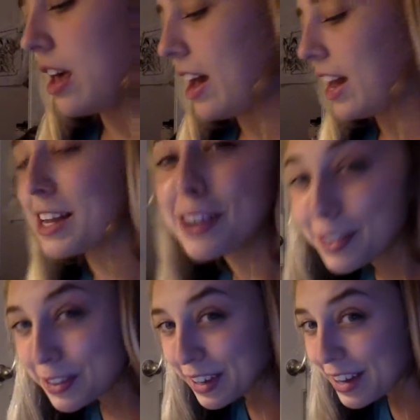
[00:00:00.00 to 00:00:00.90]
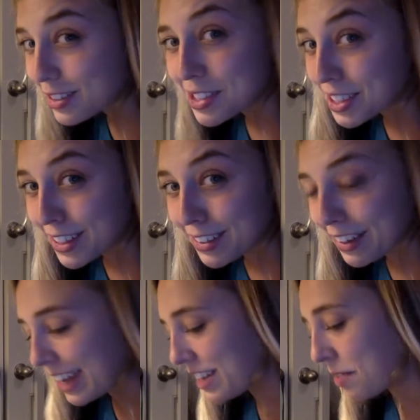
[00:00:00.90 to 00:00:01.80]
And I know you guys are just little
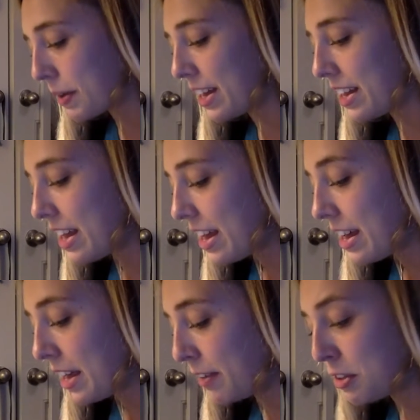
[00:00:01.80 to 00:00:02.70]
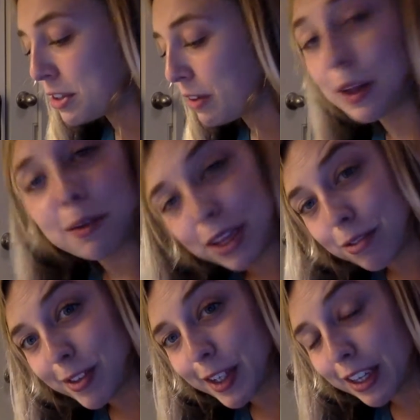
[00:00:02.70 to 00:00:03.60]
kids, but if you develop these
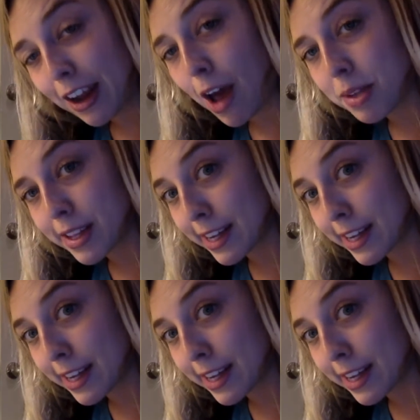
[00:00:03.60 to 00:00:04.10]
really good habits